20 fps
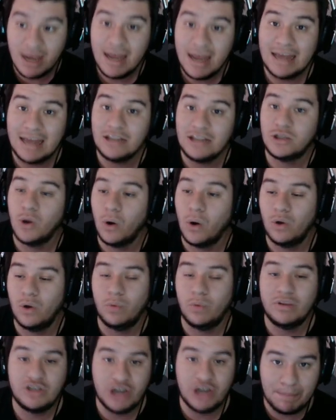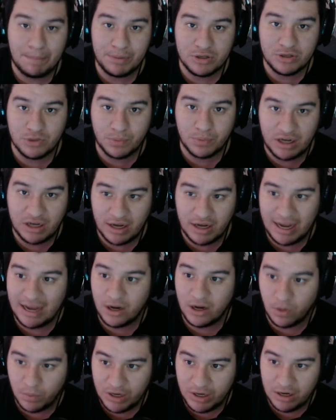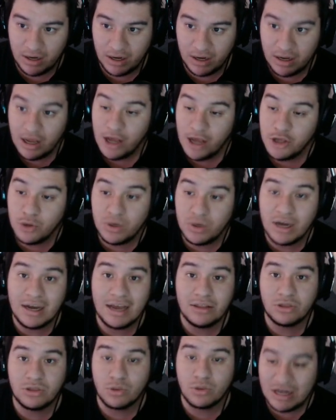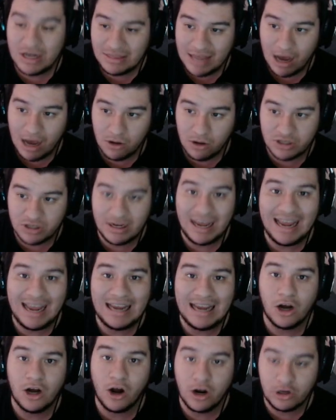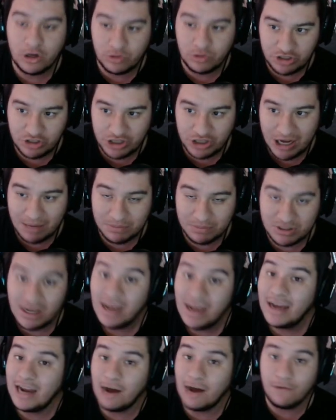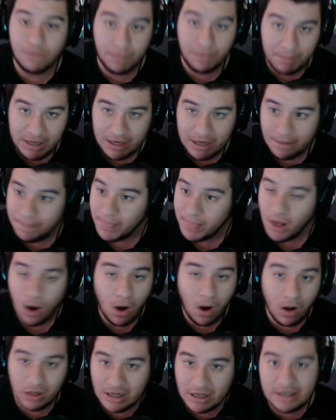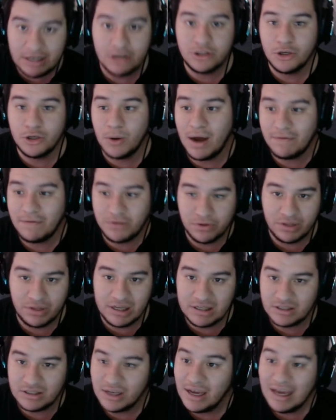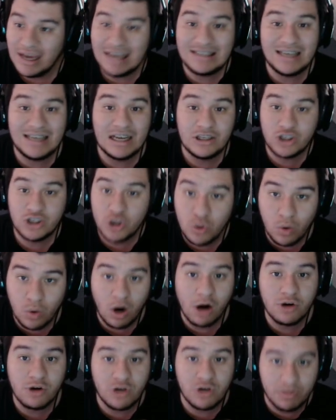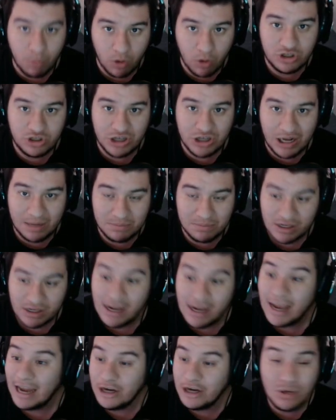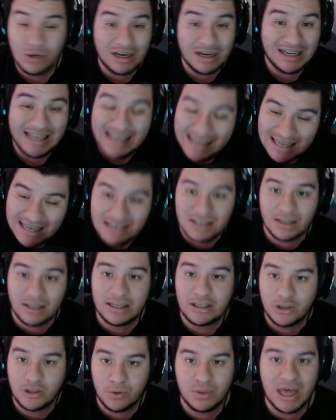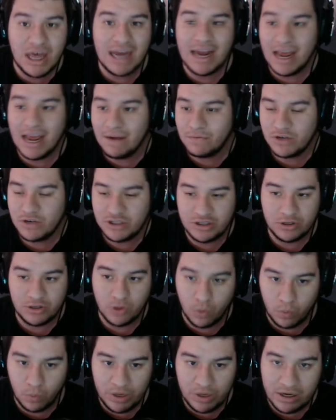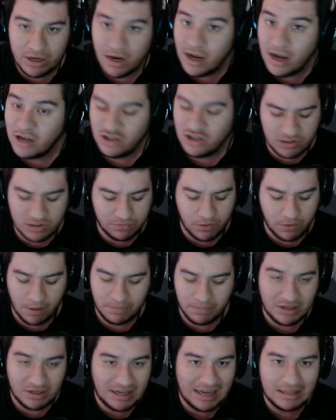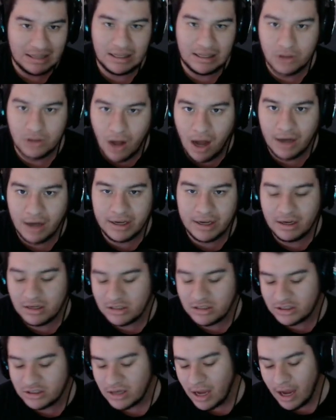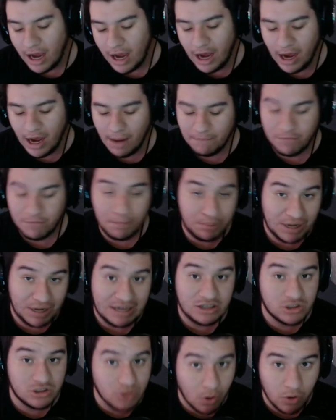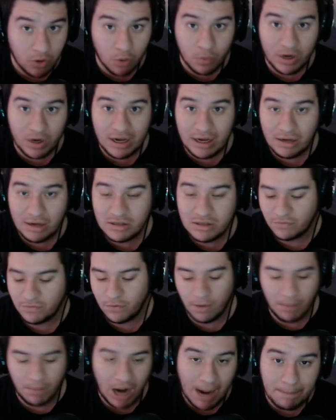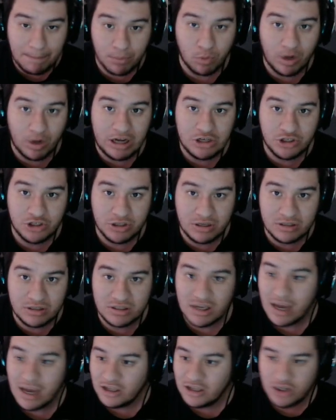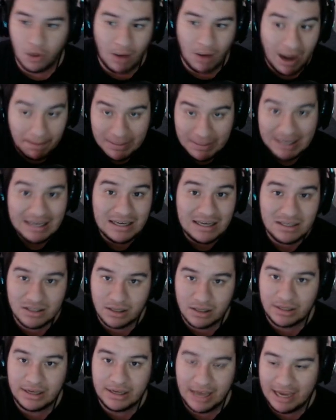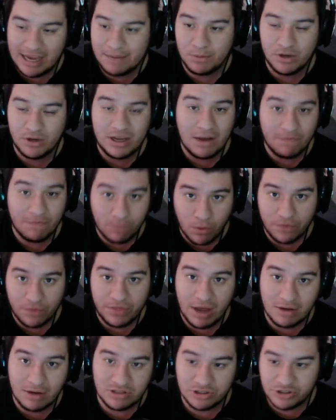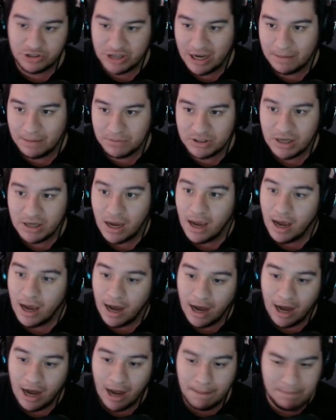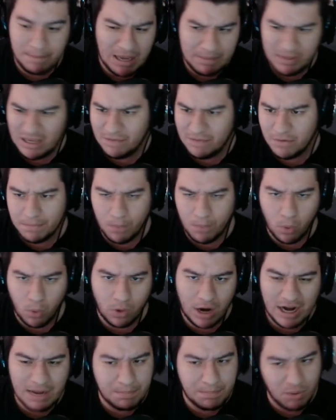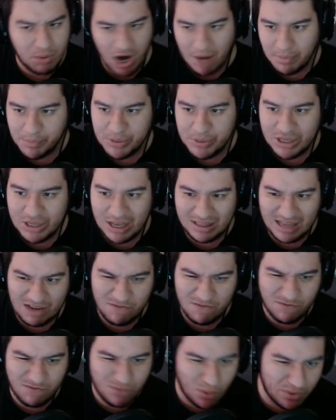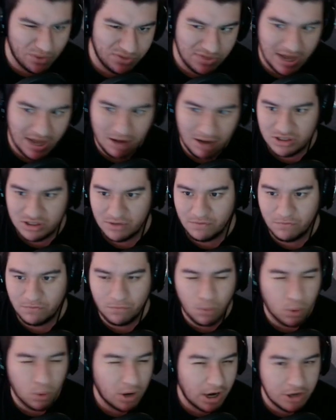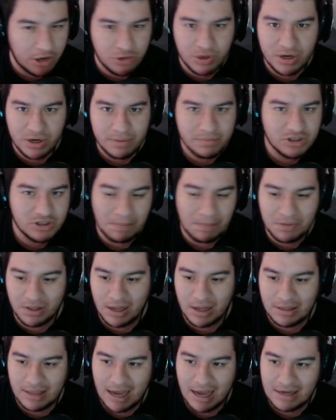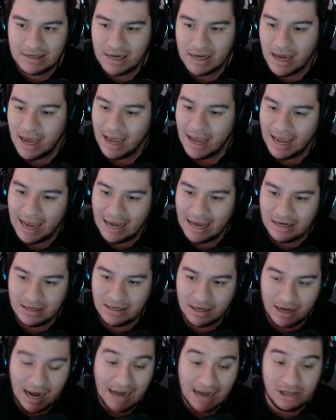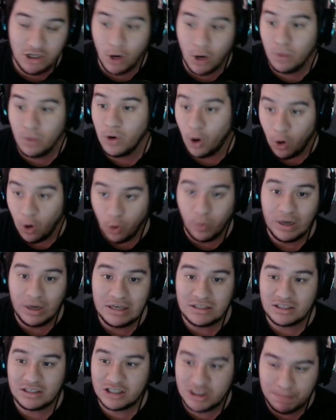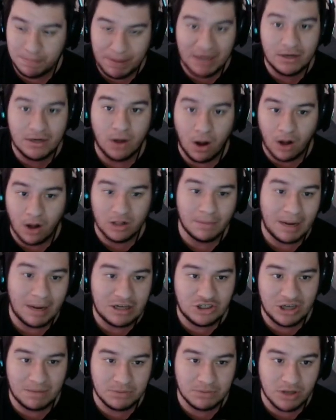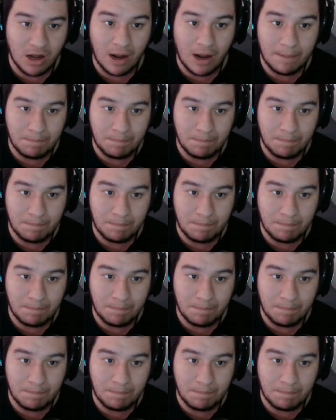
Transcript: In total, with Champions Arena and Arena, you can get 3,800 gems. Now, for me, all I need to do after this is get 200 more gems, and you could easily do that every single week just from the daily logins, from playing solo raids, from operations. So I'm easily able to get 4,000 gems, maybe even more. I could probably get like 4,400, something like that. And I don't always spend all of my gems on